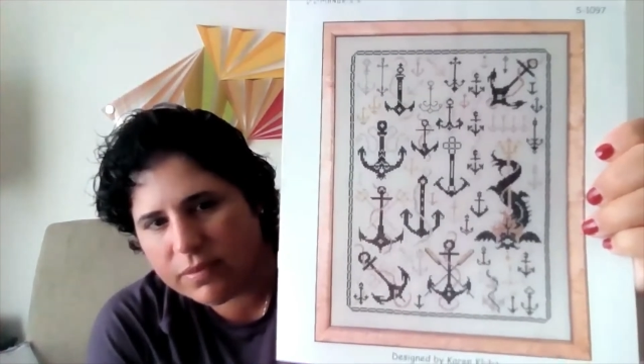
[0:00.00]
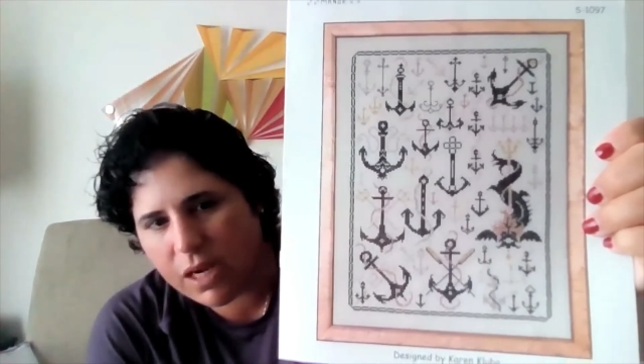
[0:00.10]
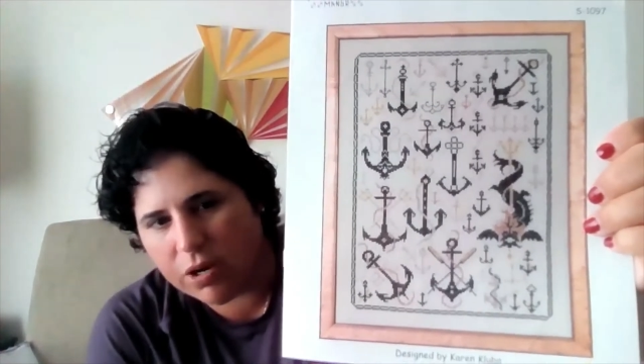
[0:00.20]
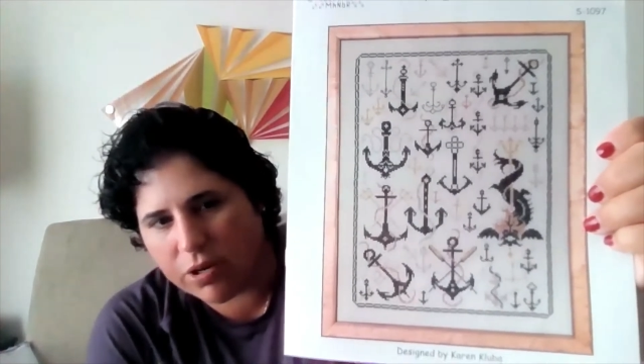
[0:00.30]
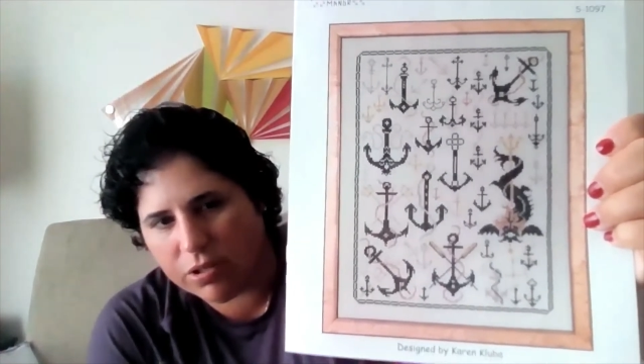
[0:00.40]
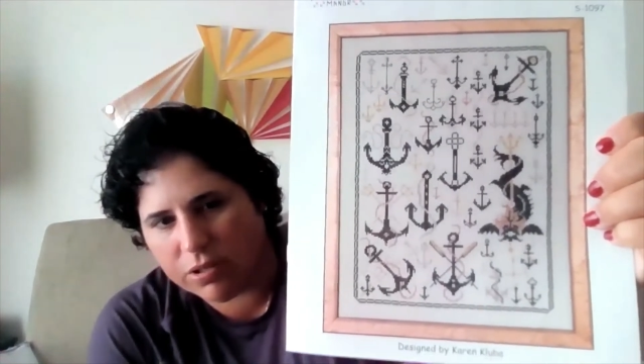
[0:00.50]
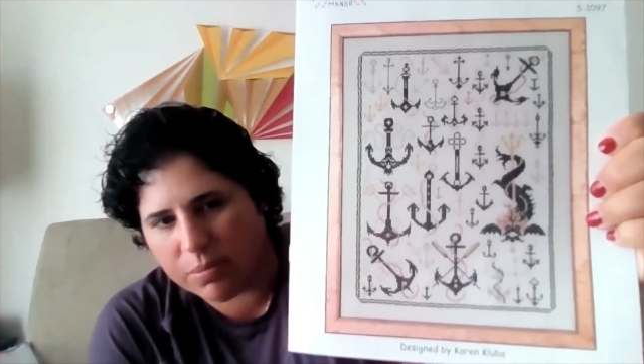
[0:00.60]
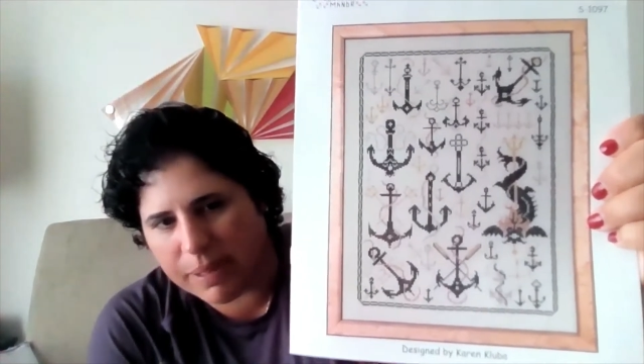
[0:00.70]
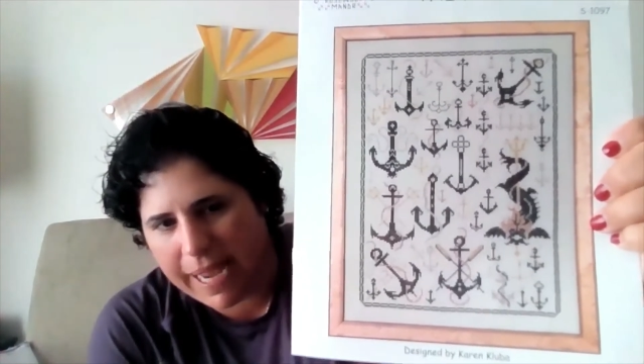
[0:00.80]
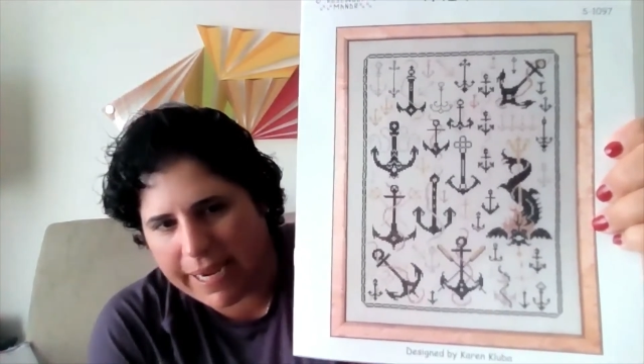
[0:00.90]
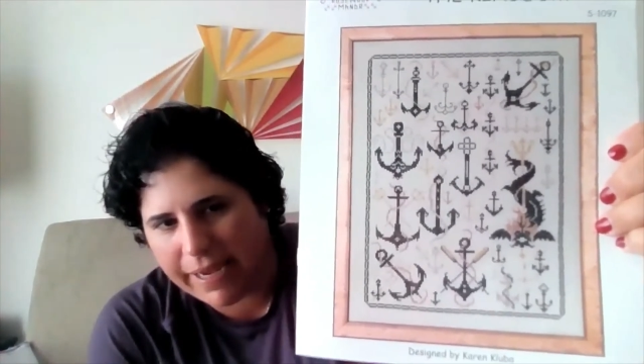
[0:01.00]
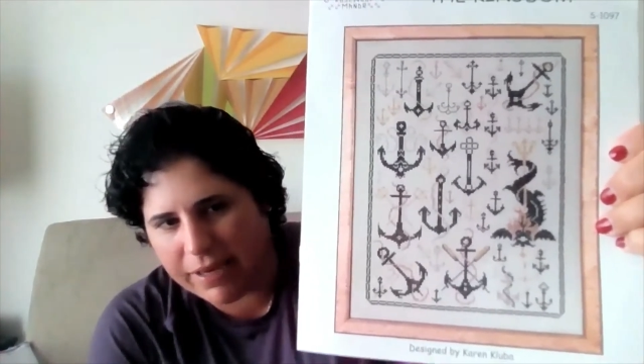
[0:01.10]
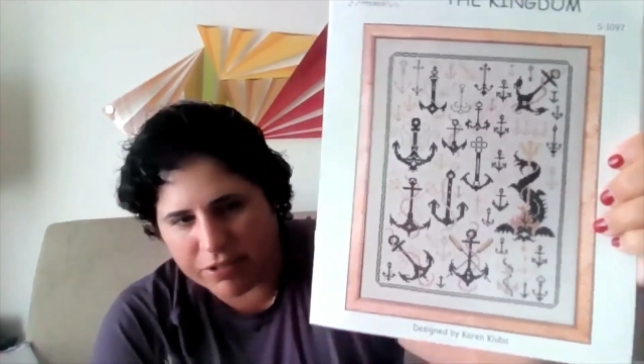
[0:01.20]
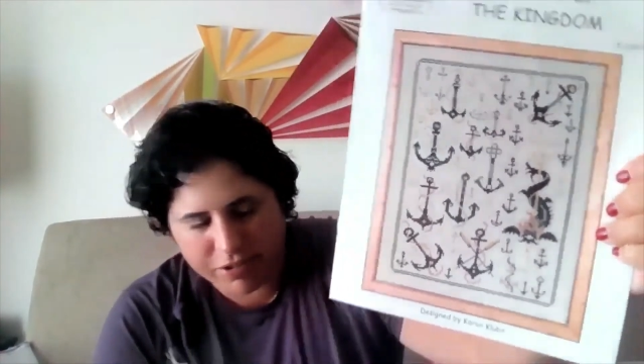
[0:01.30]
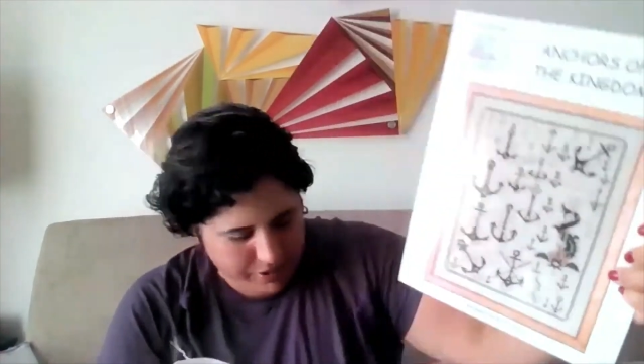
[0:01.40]
all of the black
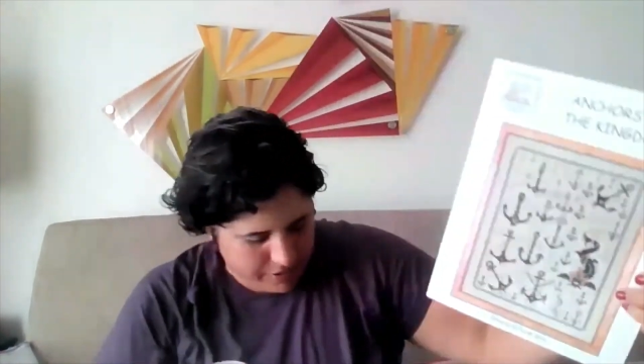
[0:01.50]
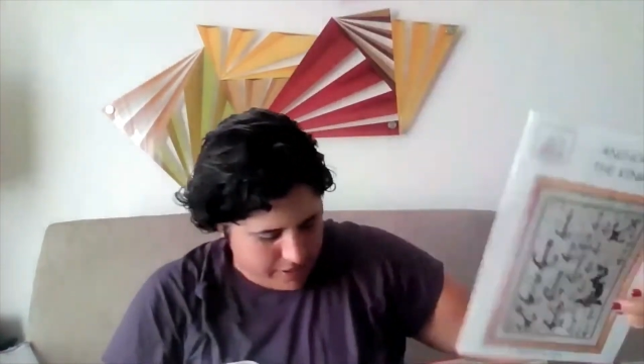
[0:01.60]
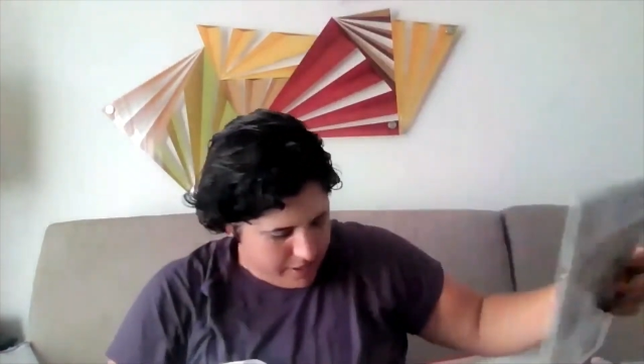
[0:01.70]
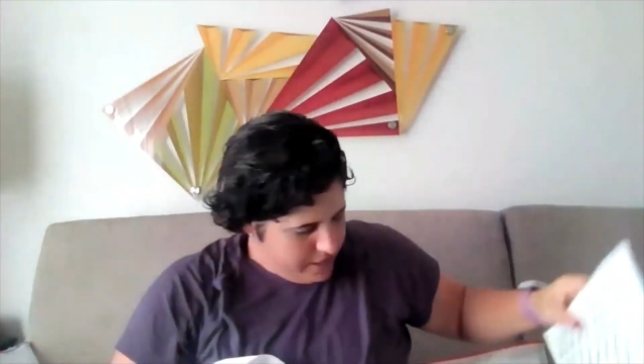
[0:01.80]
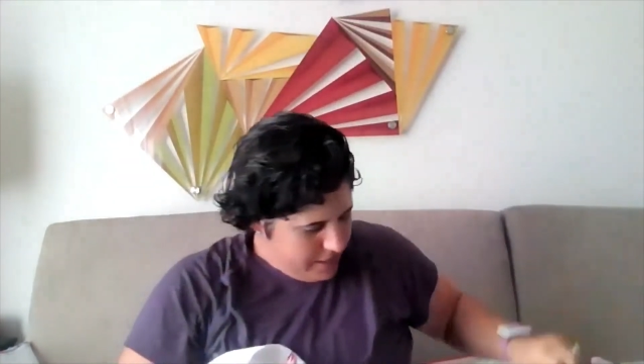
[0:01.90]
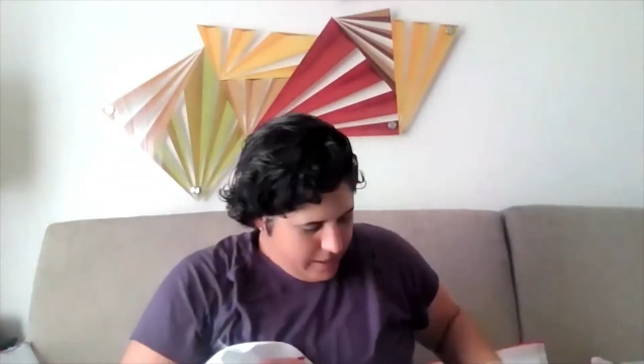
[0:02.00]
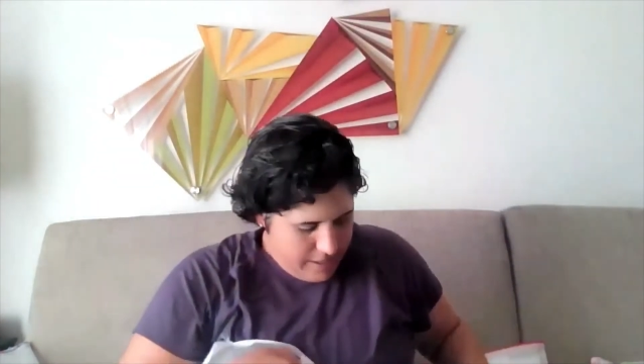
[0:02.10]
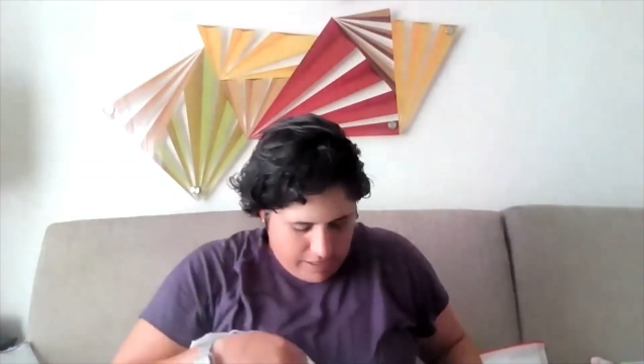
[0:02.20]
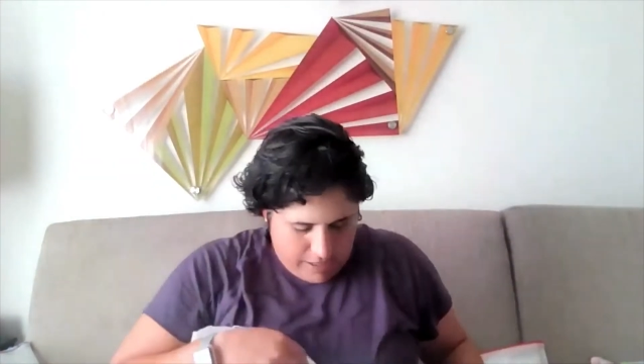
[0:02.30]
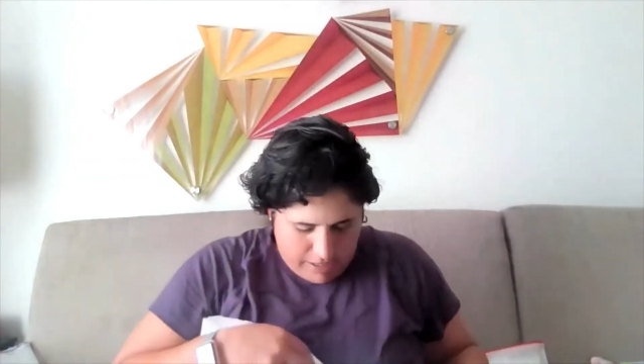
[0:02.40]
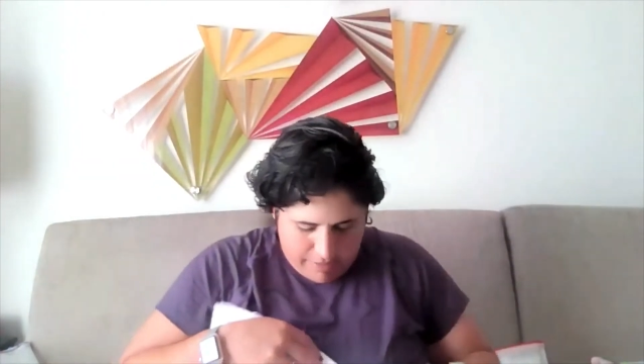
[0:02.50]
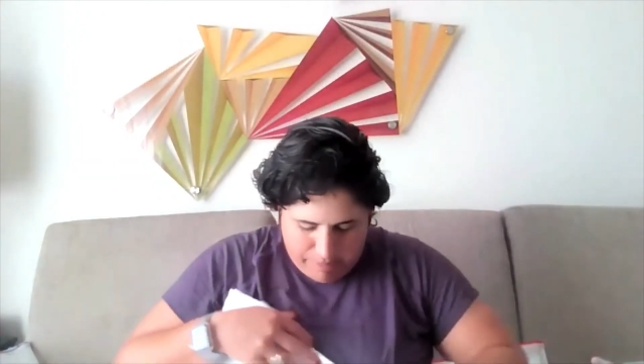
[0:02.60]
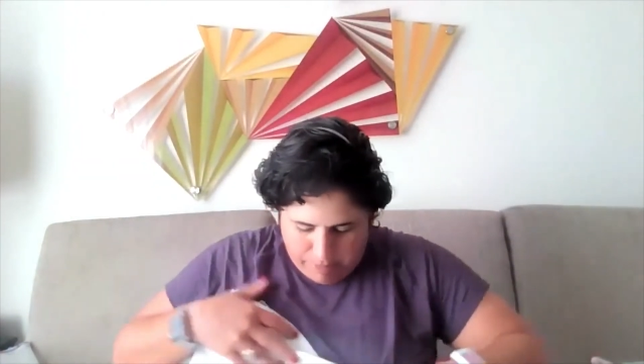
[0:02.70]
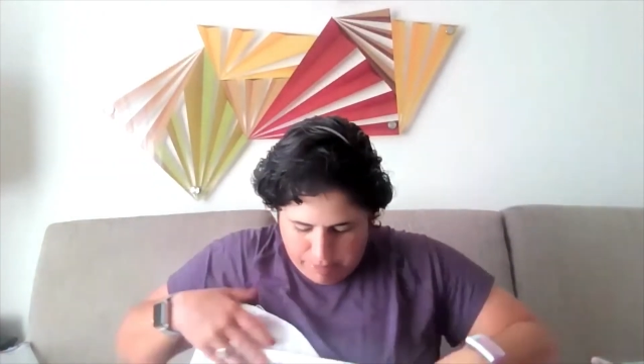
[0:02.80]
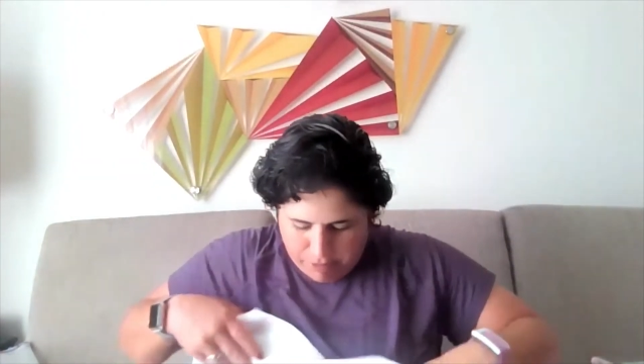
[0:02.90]
anchors.
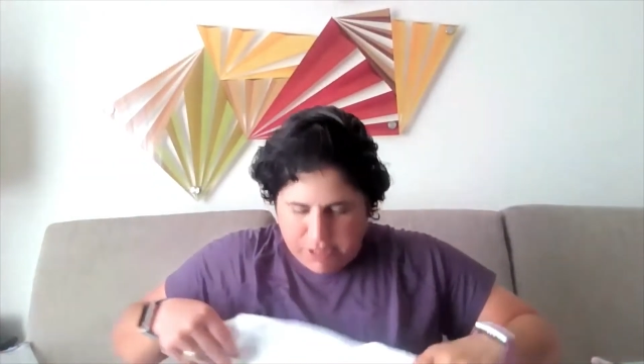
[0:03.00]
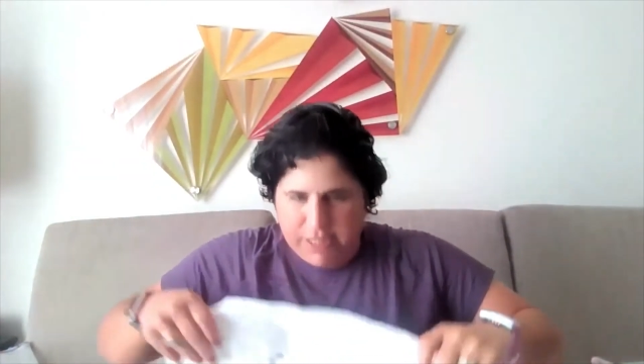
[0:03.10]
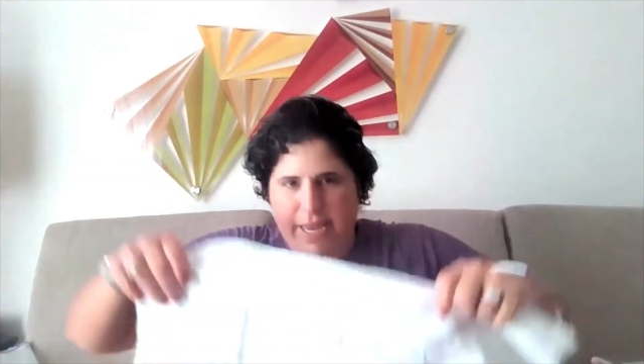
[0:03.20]
But most of the